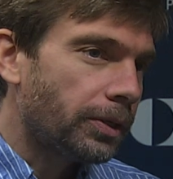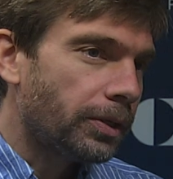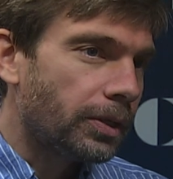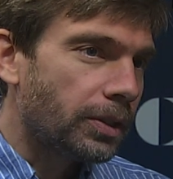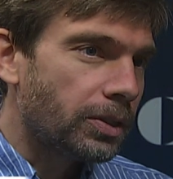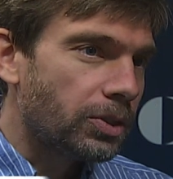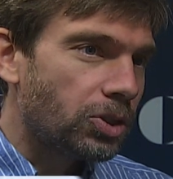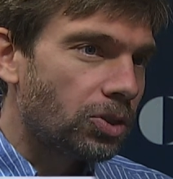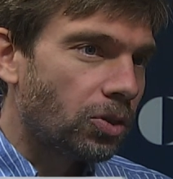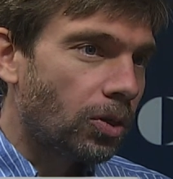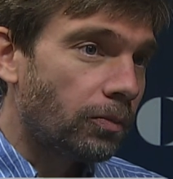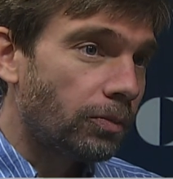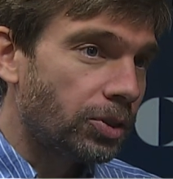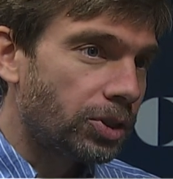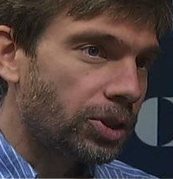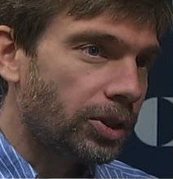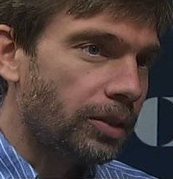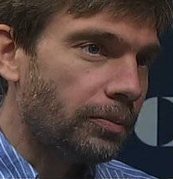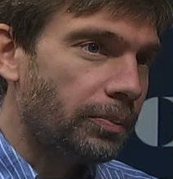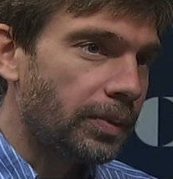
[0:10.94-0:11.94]
has
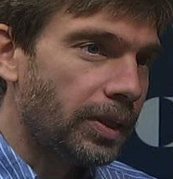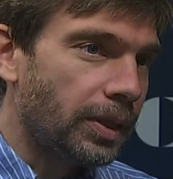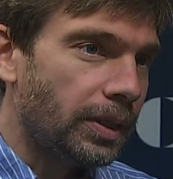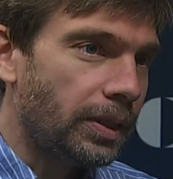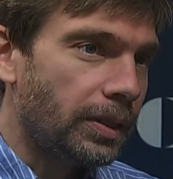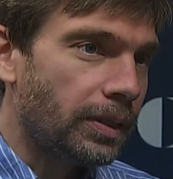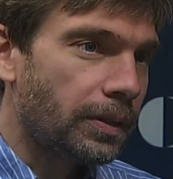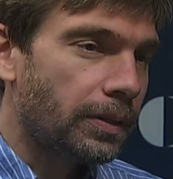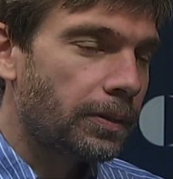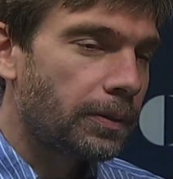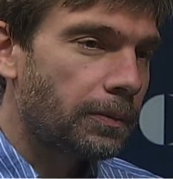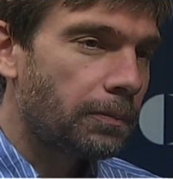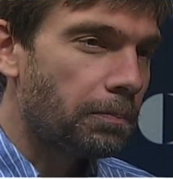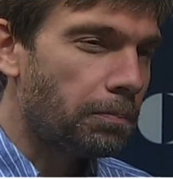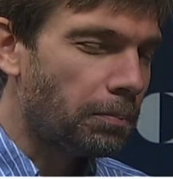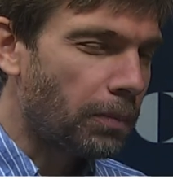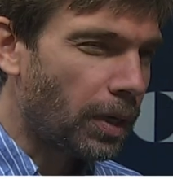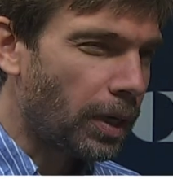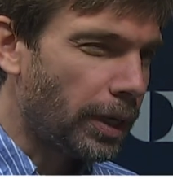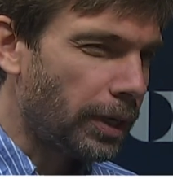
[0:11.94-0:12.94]
obviously been
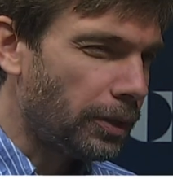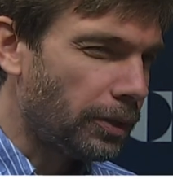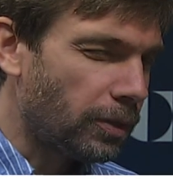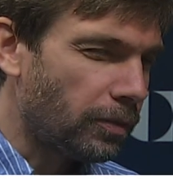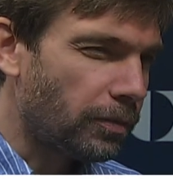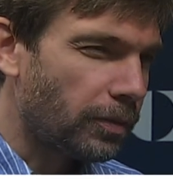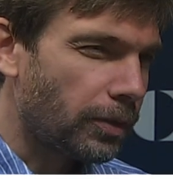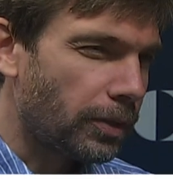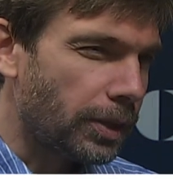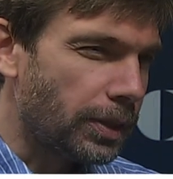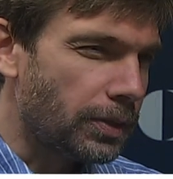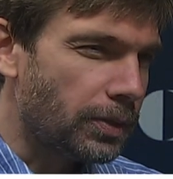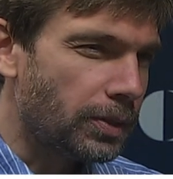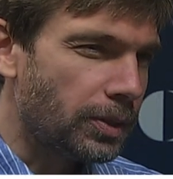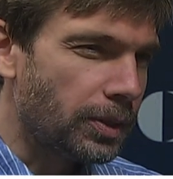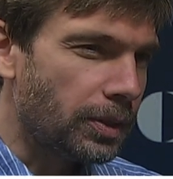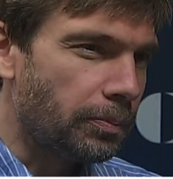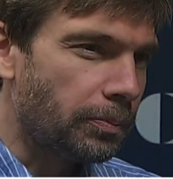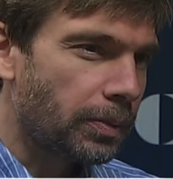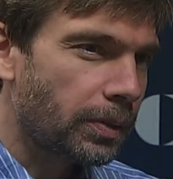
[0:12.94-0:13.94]
mired in a very
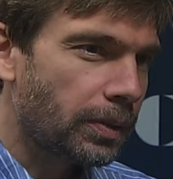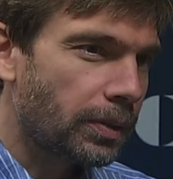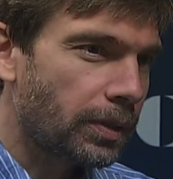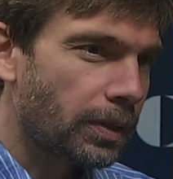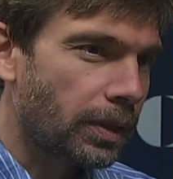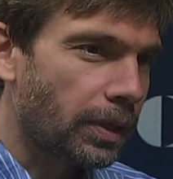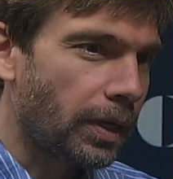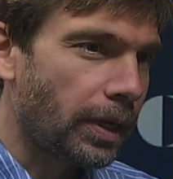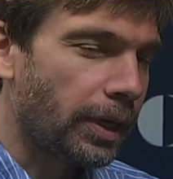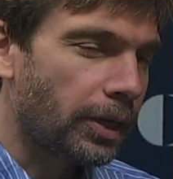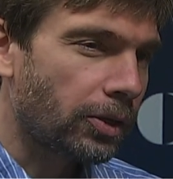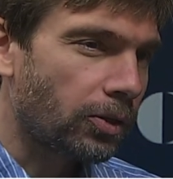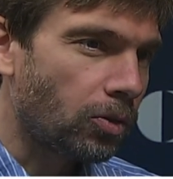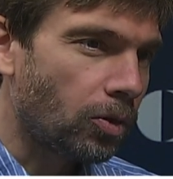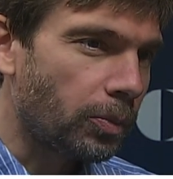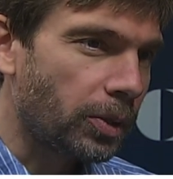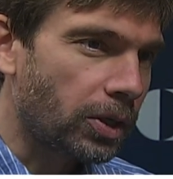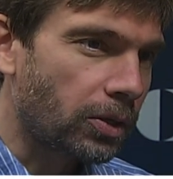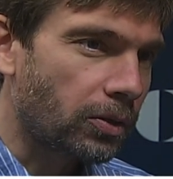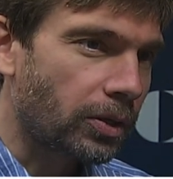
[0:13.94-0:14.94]
deep uh,
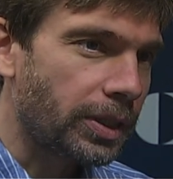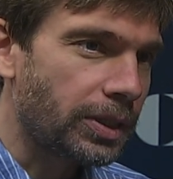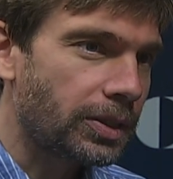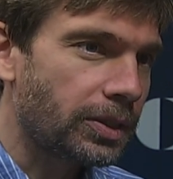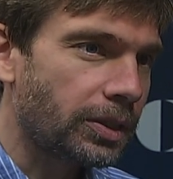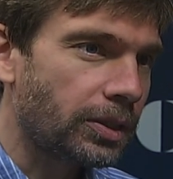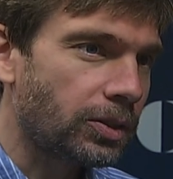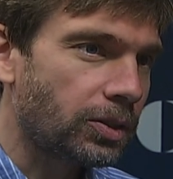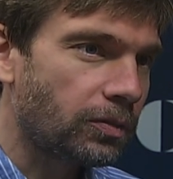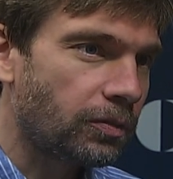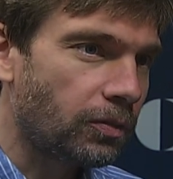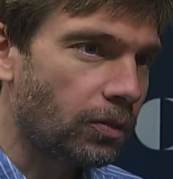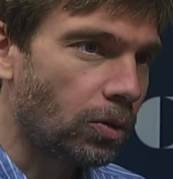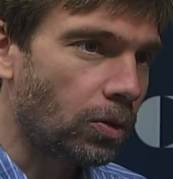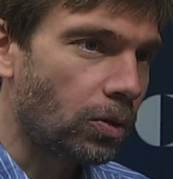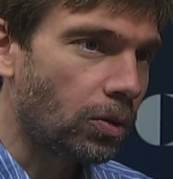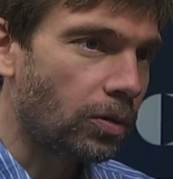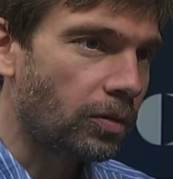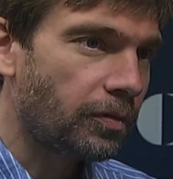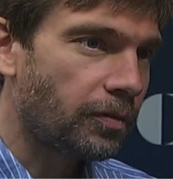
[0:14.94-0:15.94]
economic crisis
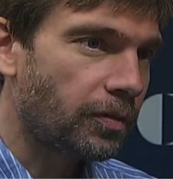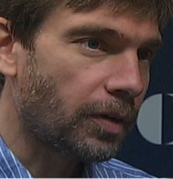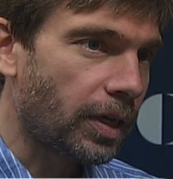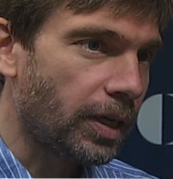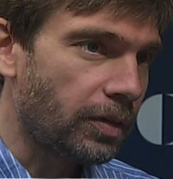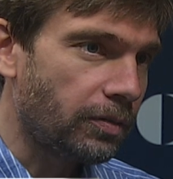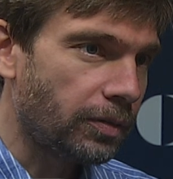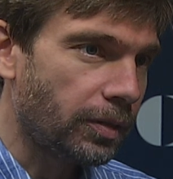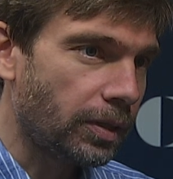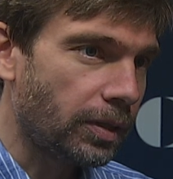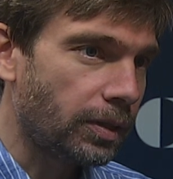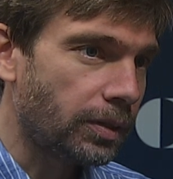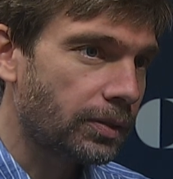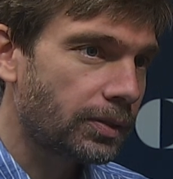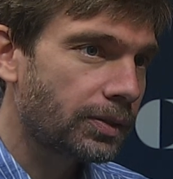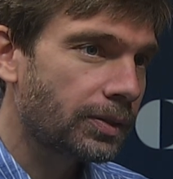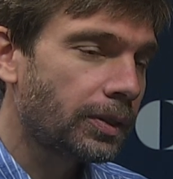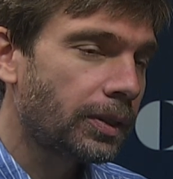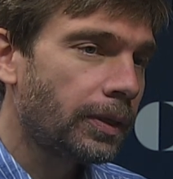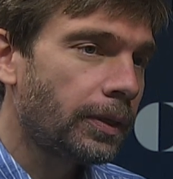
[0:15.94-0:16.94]
for five
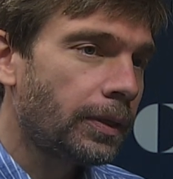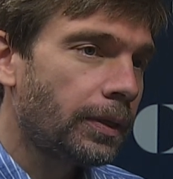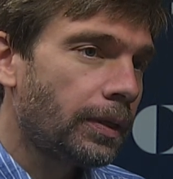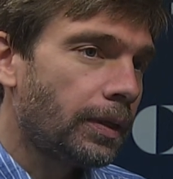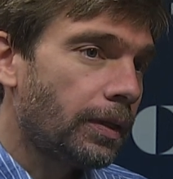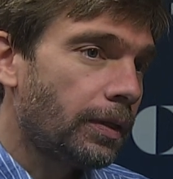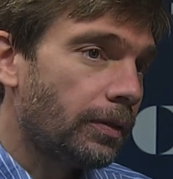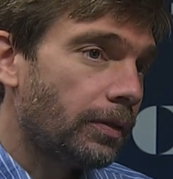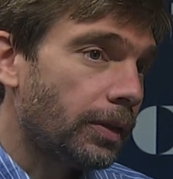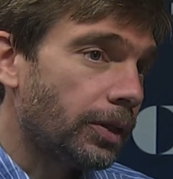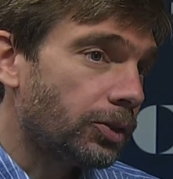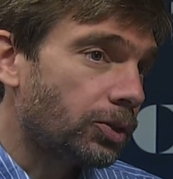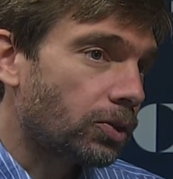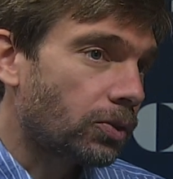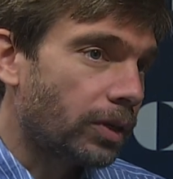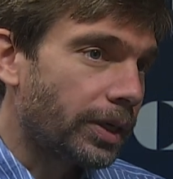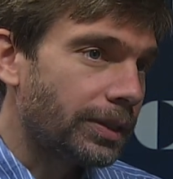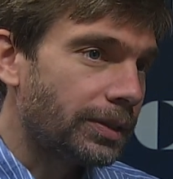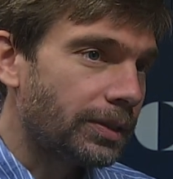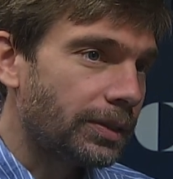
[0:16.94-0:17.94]
years. This
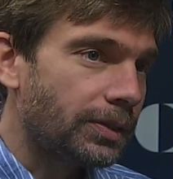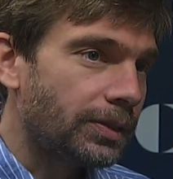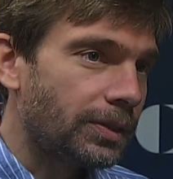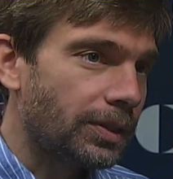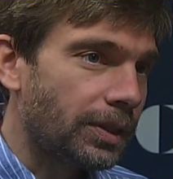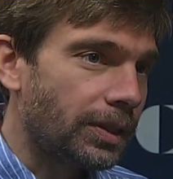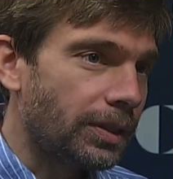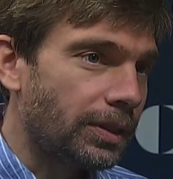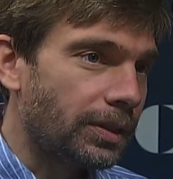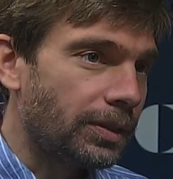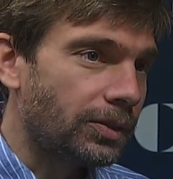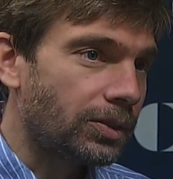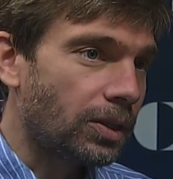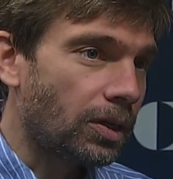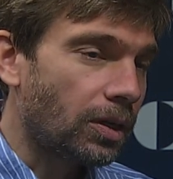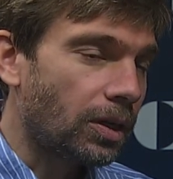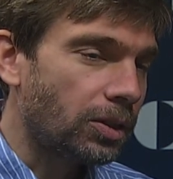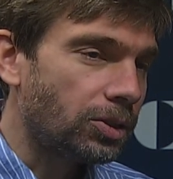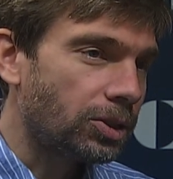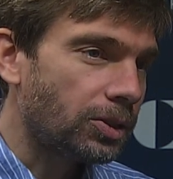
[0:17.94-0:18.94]
crisis is
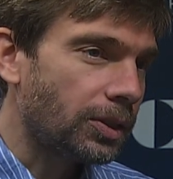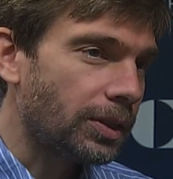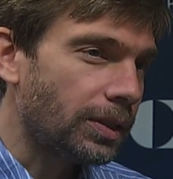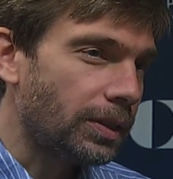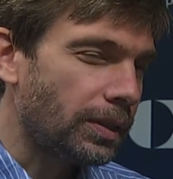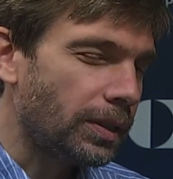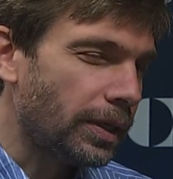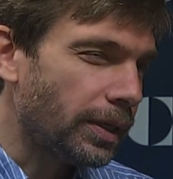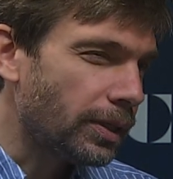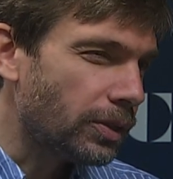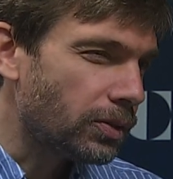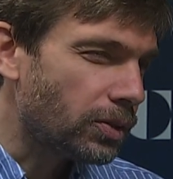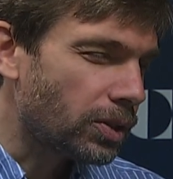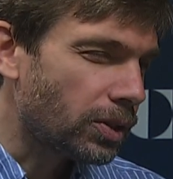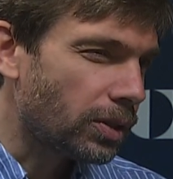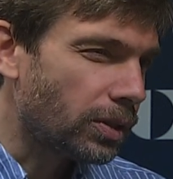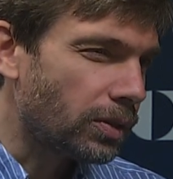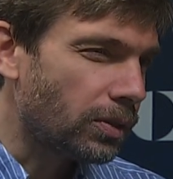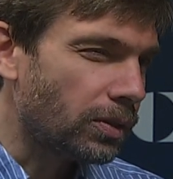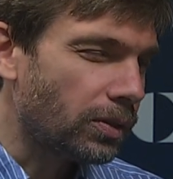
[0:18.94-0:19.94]
largely
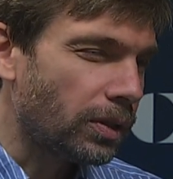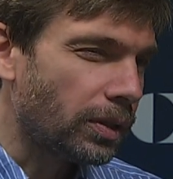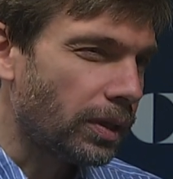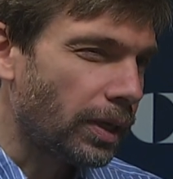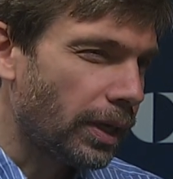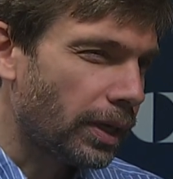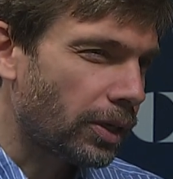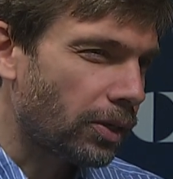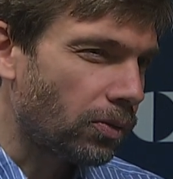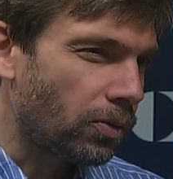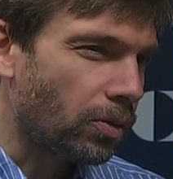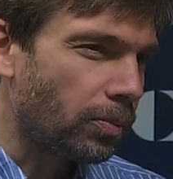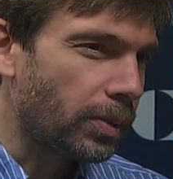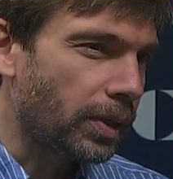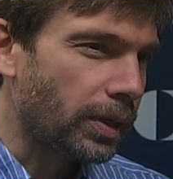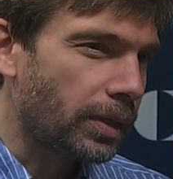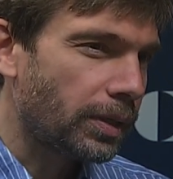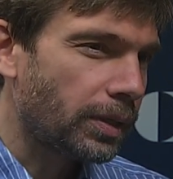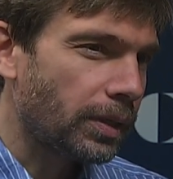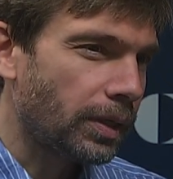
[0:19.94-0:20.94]
internal and
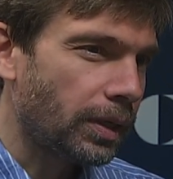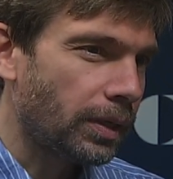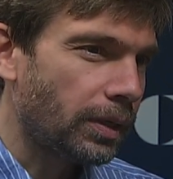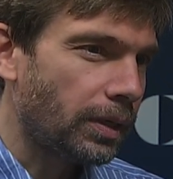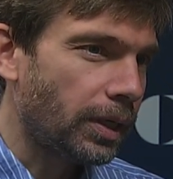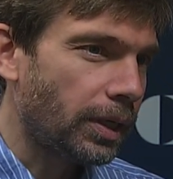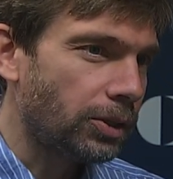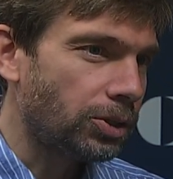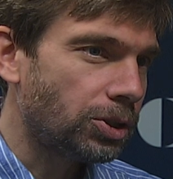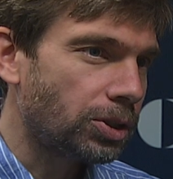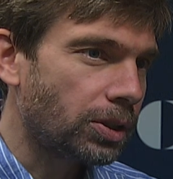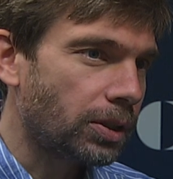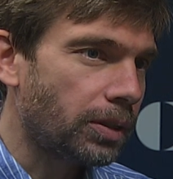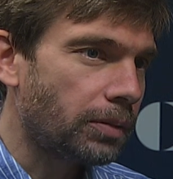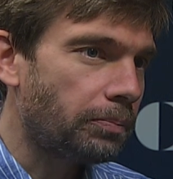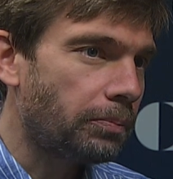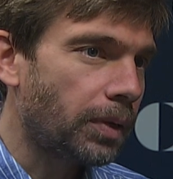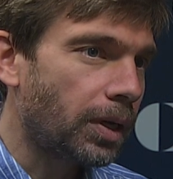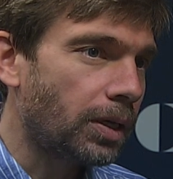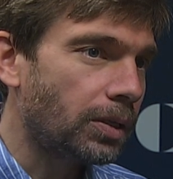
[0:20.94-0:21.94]
economic in nature,
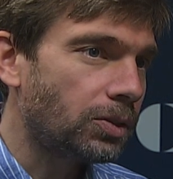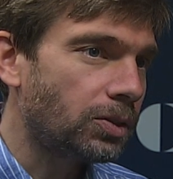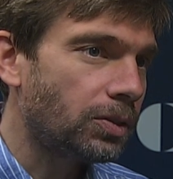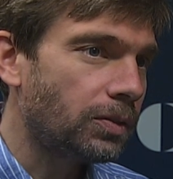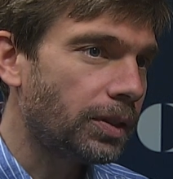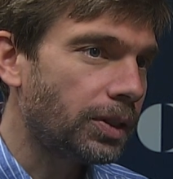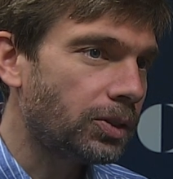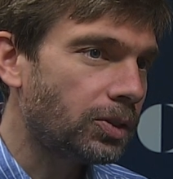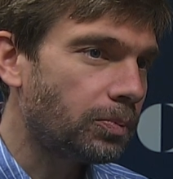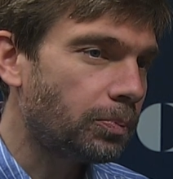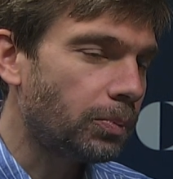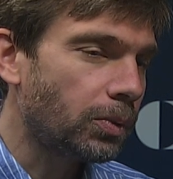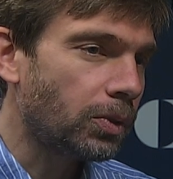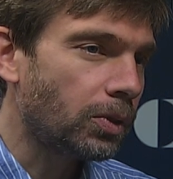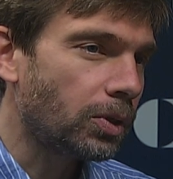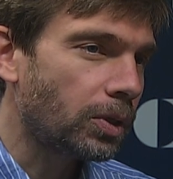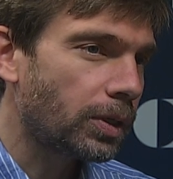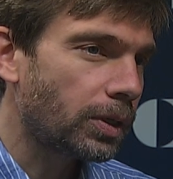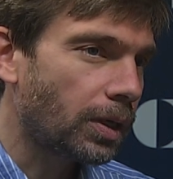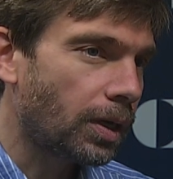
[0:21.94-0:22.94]
but this
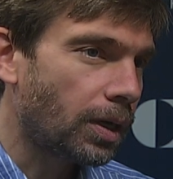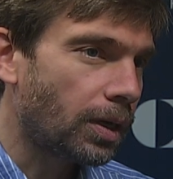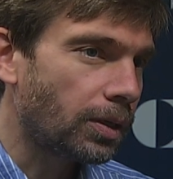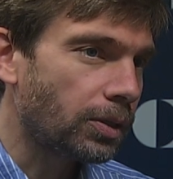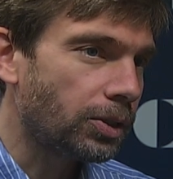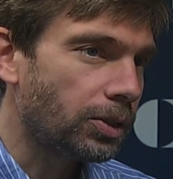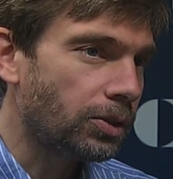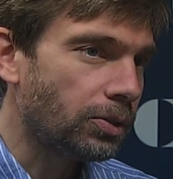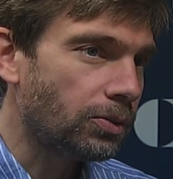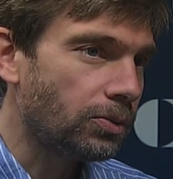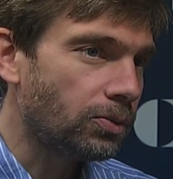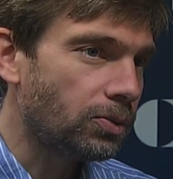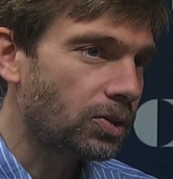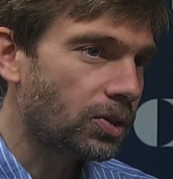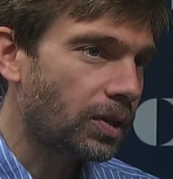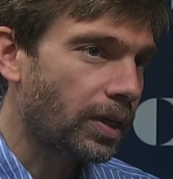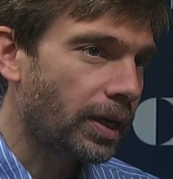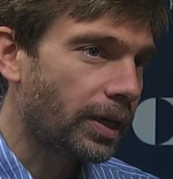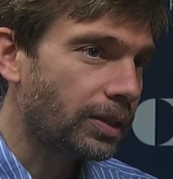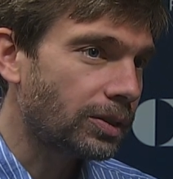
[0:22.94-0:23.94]
book argues
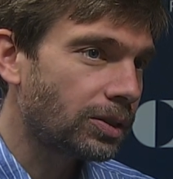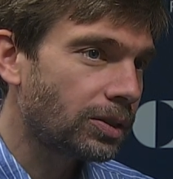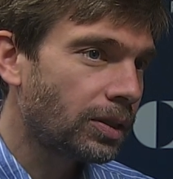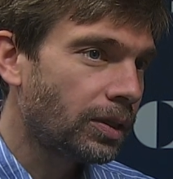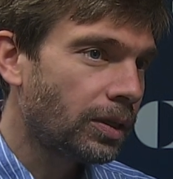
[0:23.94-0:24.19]
that